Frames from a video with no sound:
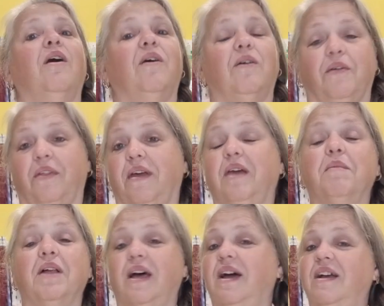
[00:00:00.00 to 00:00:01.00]
the
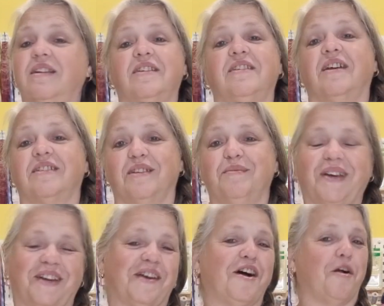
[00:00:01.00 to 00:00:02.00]
Himalayas, it doesn't
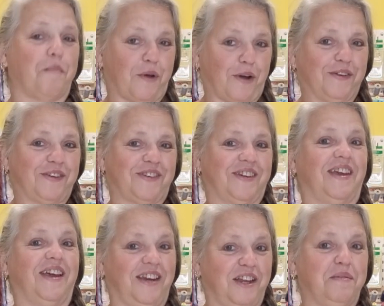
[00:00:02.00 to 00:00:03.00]
matter. I'll post it
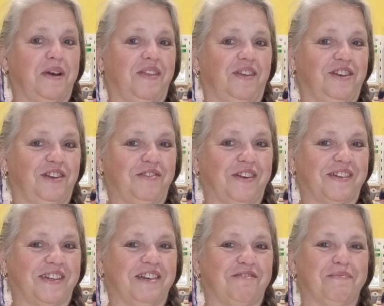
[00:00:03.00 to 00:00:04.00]
anywhere that you
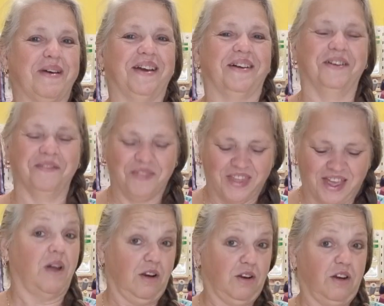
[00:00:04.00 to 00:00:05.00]
receive mail.
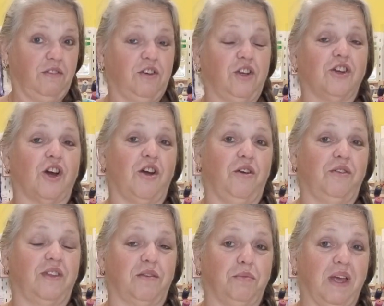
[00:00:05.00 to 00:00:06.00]
A lot of you know
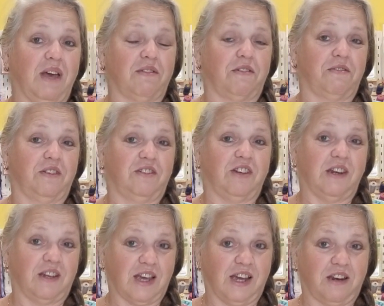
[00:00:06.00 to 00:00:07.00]
that we have a
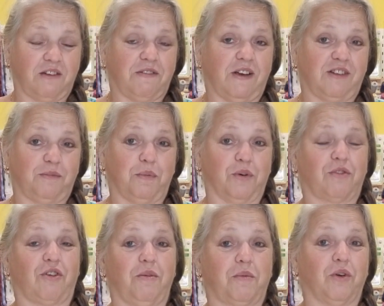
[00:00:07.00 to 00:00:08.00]
dedicated Facebook
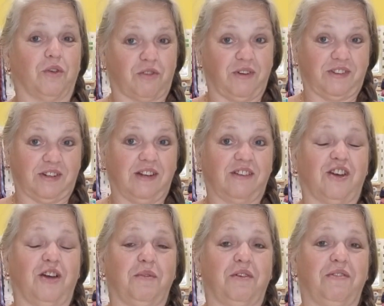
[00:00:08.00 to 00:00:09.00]
group called Christine's
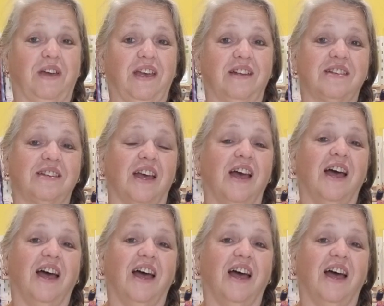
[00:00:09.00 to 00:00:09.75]
Home Affairs.